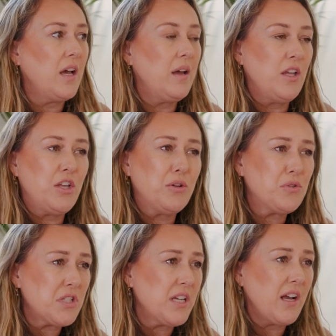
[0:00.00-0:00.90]
a
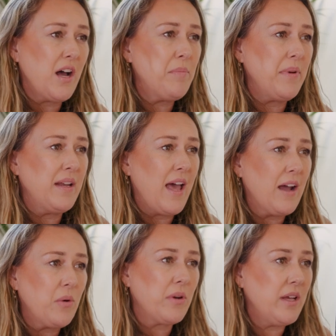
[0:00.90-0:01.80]
huge tick up in
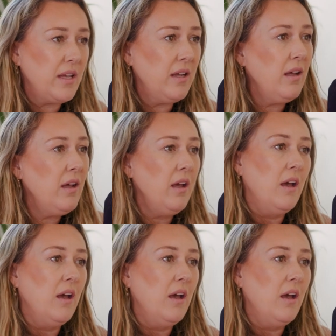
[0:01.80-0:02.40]
equity